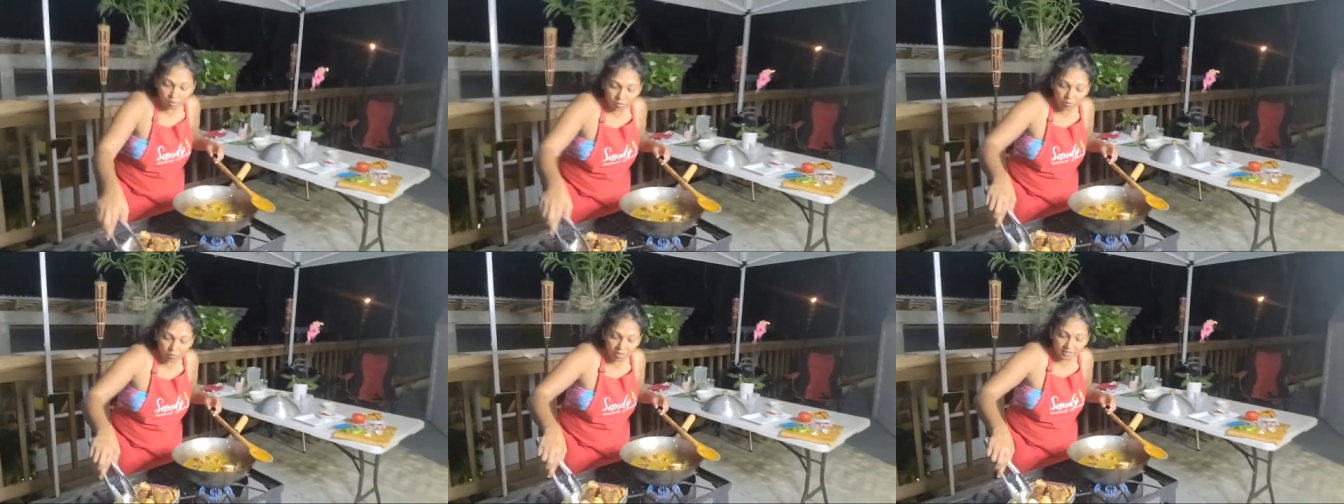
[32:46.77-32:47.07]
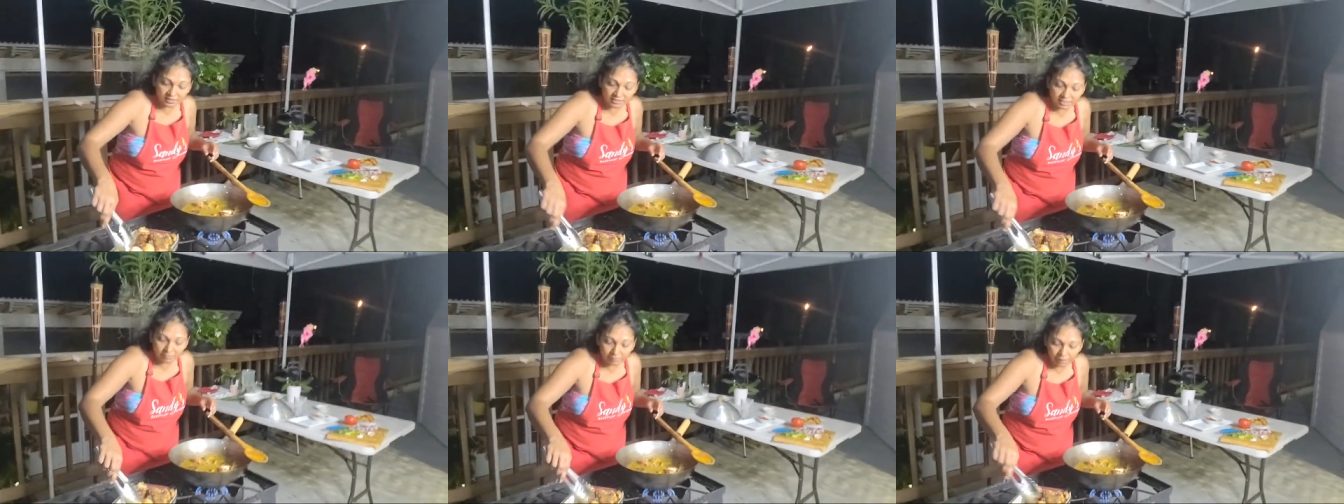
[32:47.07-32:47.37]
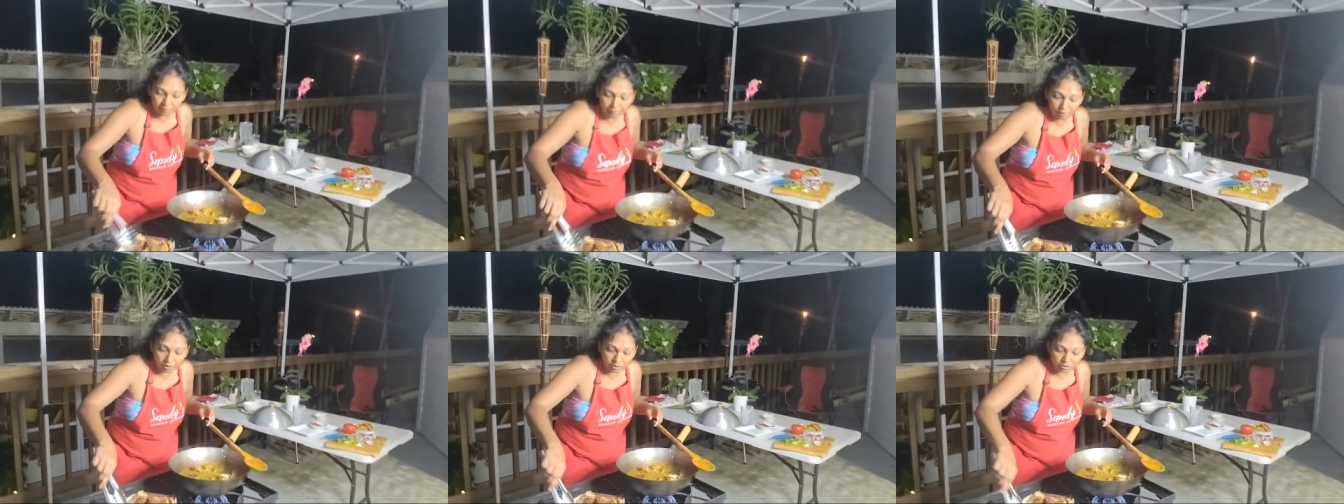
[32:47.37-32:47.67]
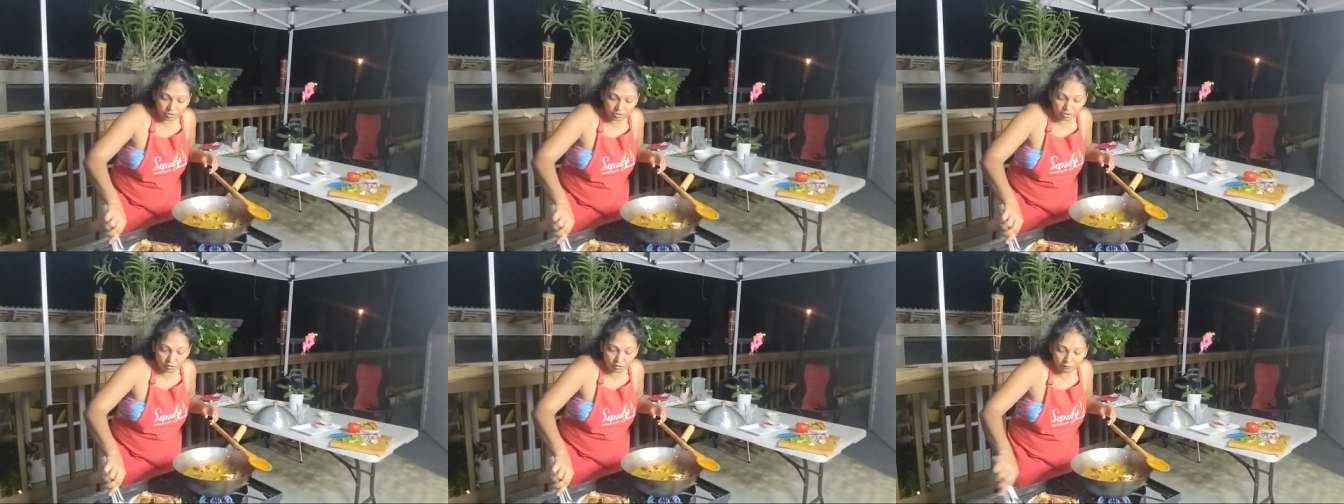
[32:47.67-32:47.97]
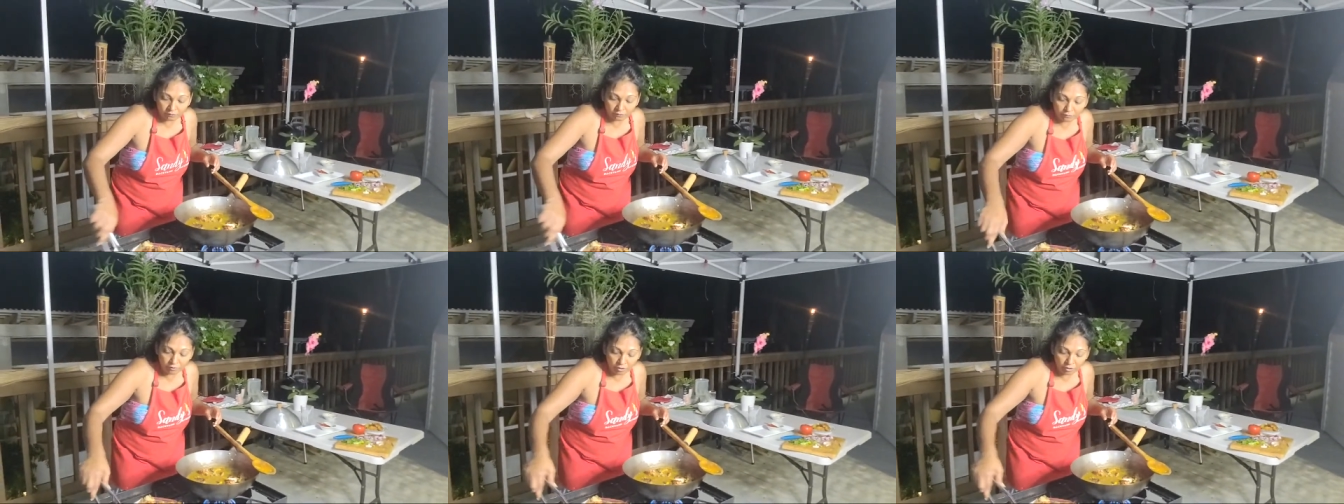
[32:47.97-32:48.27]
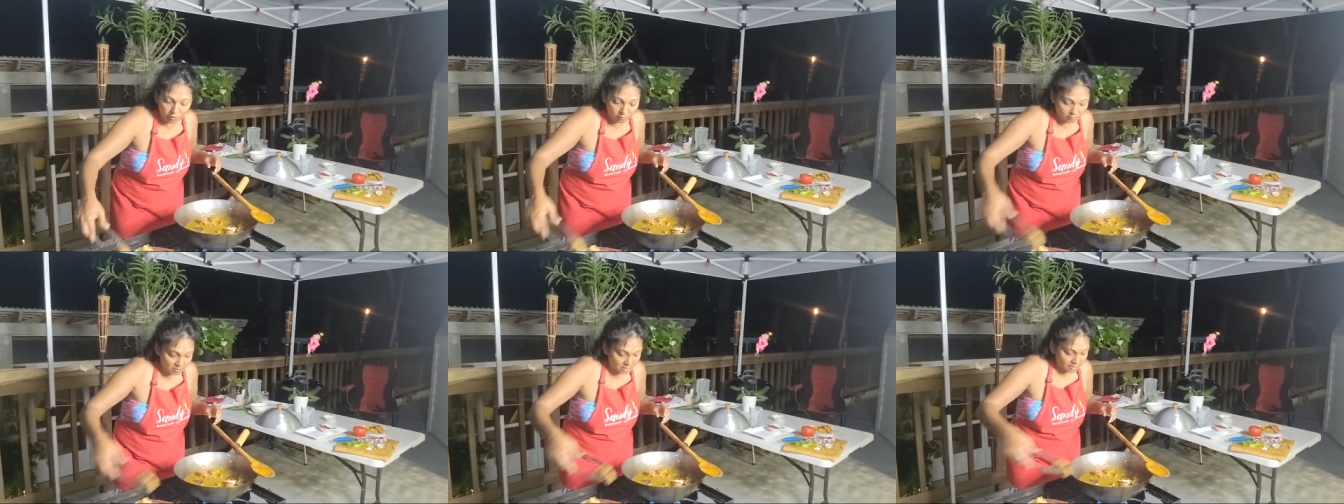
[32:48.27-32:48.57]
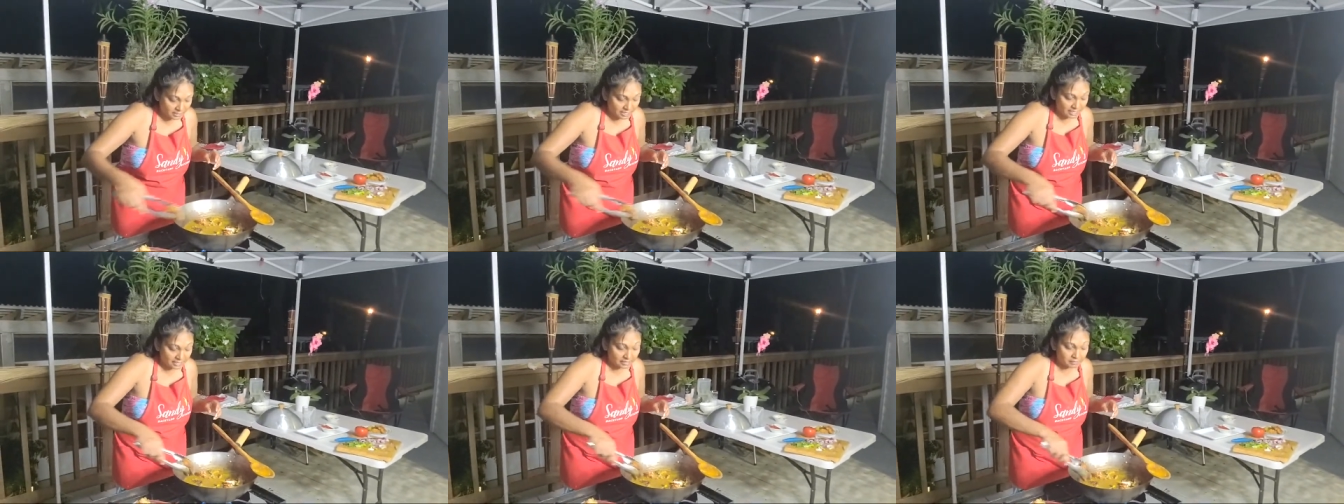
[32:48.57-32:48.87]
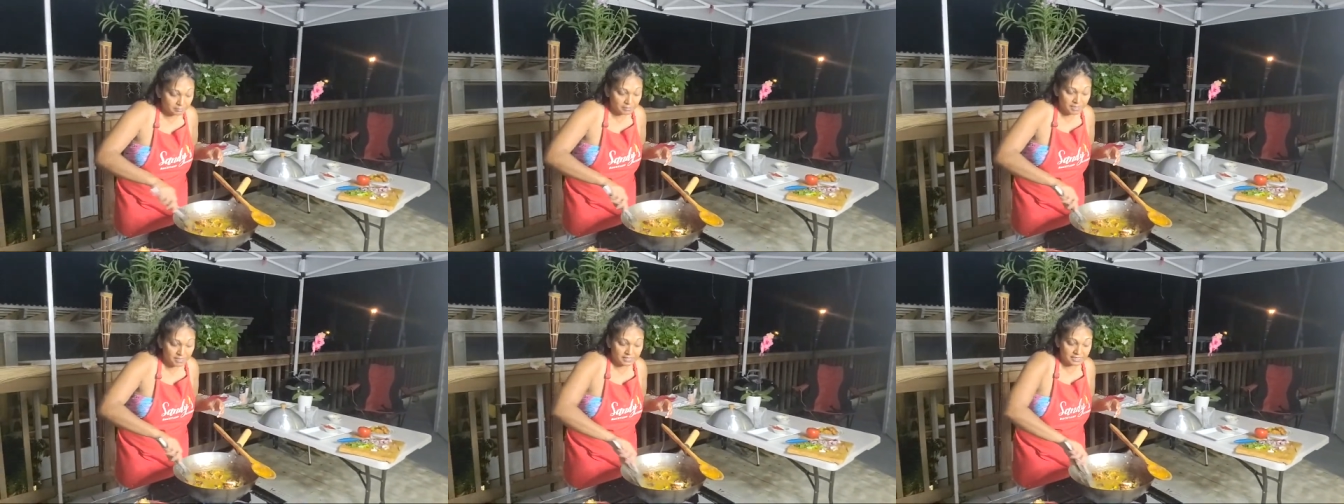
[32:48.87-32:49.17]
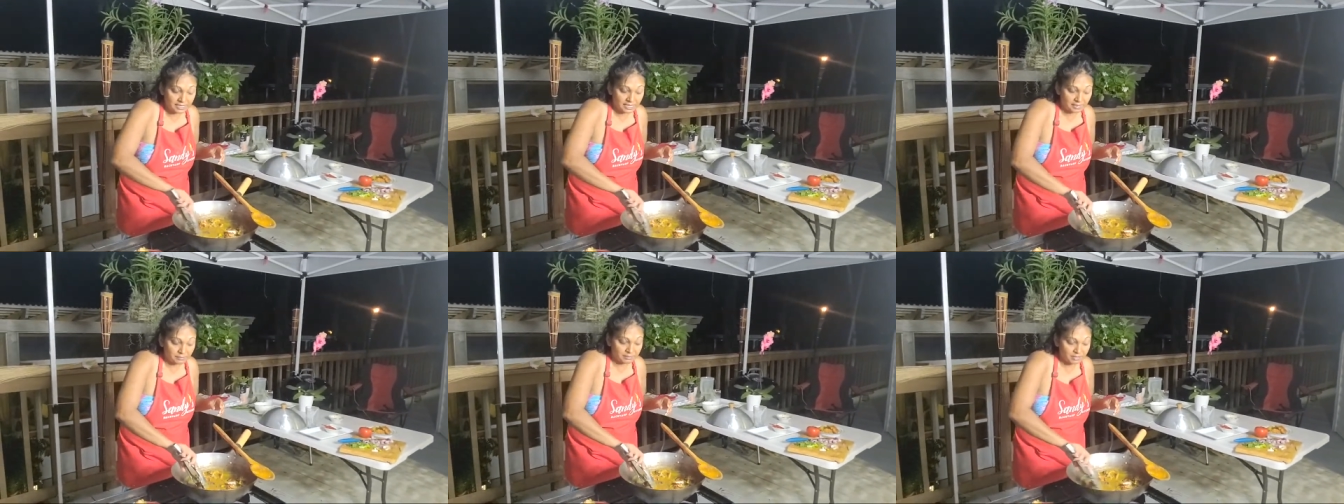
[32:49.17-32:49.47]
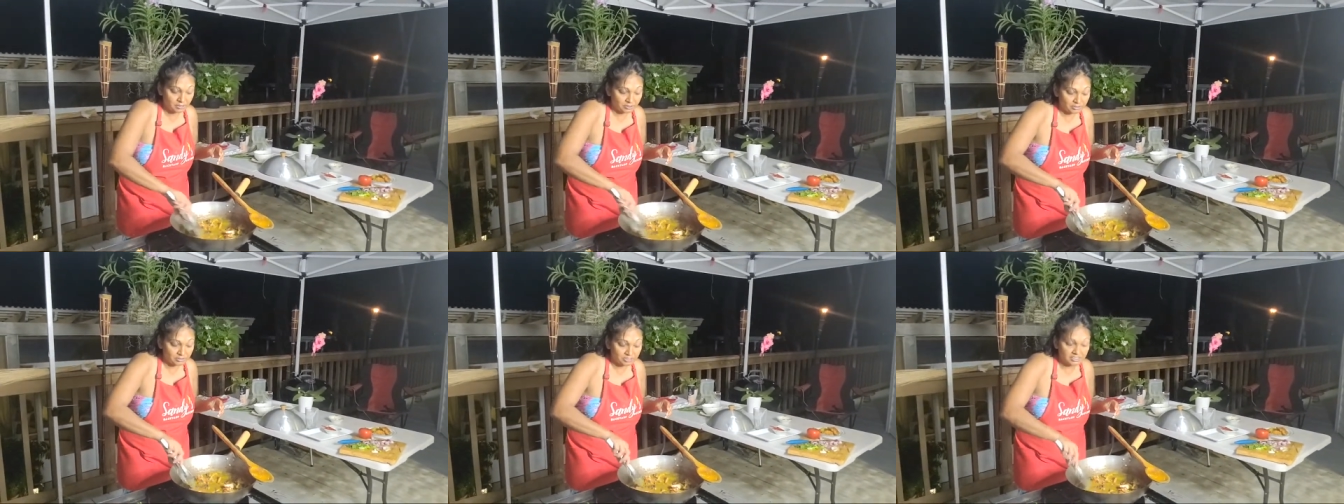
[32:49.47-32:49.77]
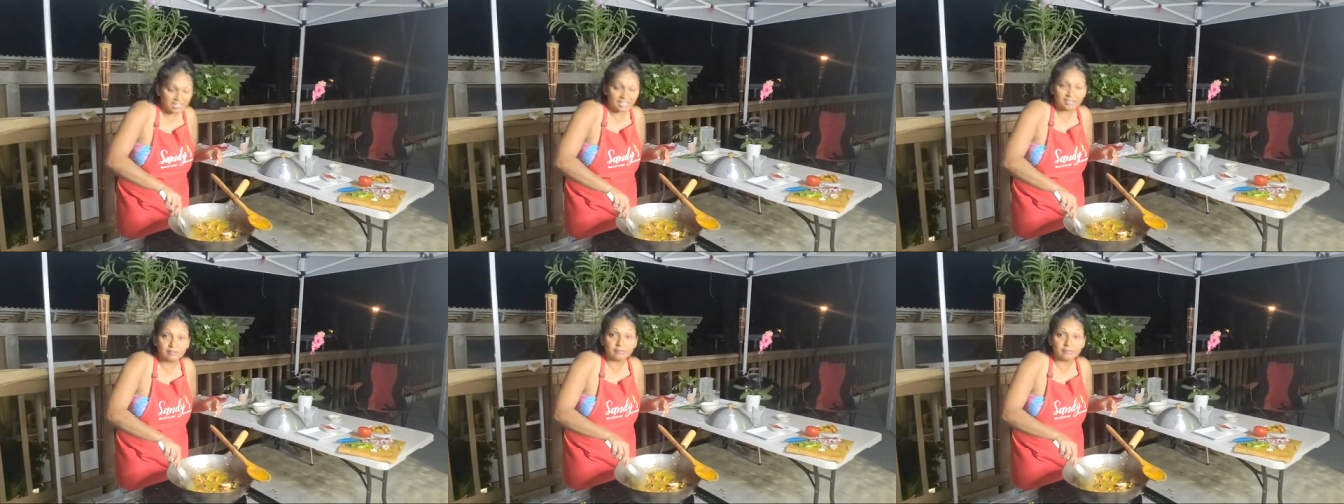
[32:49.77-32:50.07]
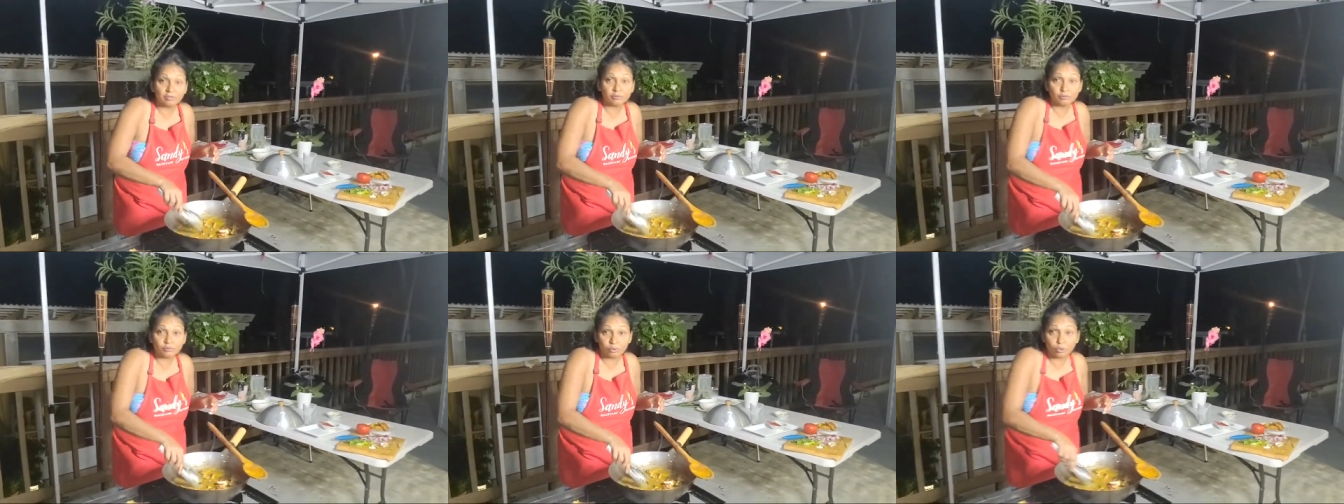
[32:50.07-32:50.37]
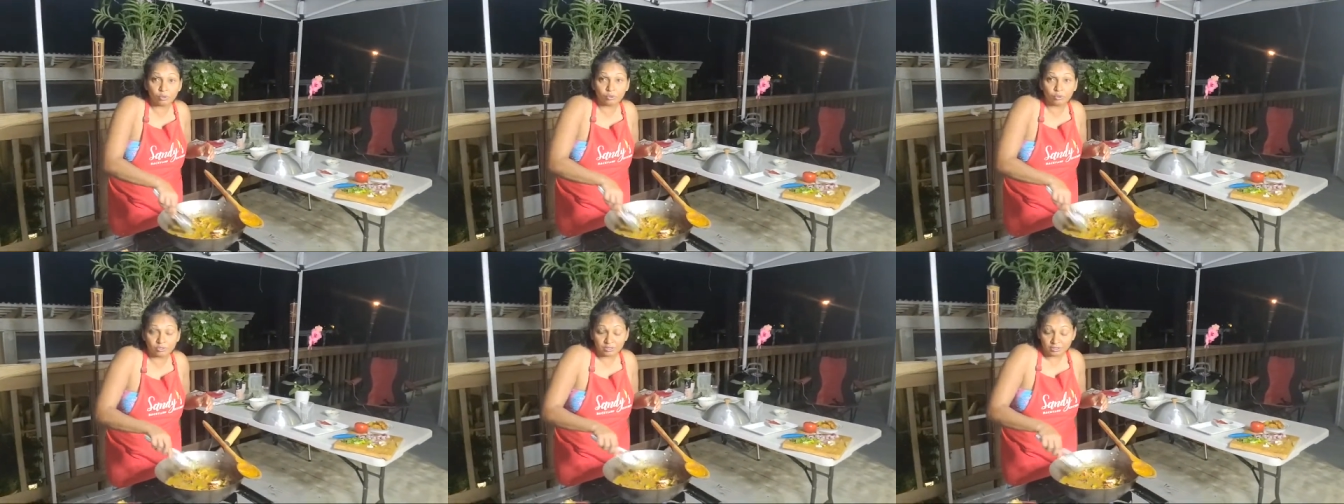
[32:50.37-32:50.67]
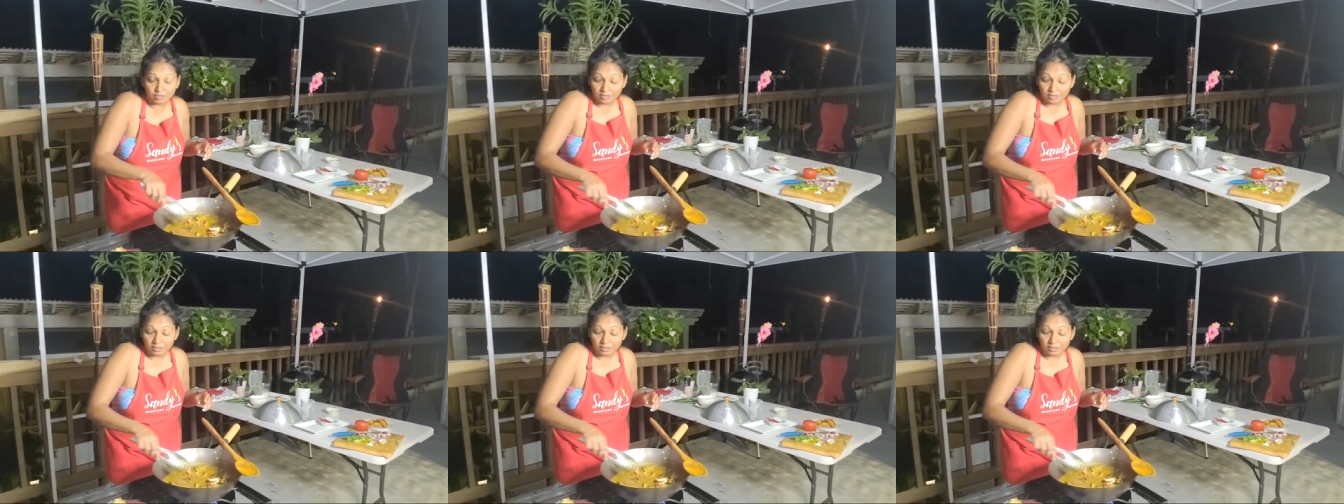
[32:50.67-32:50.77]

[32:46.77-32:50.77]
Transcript: one time I bought some from a guy in Miami on the side of the road.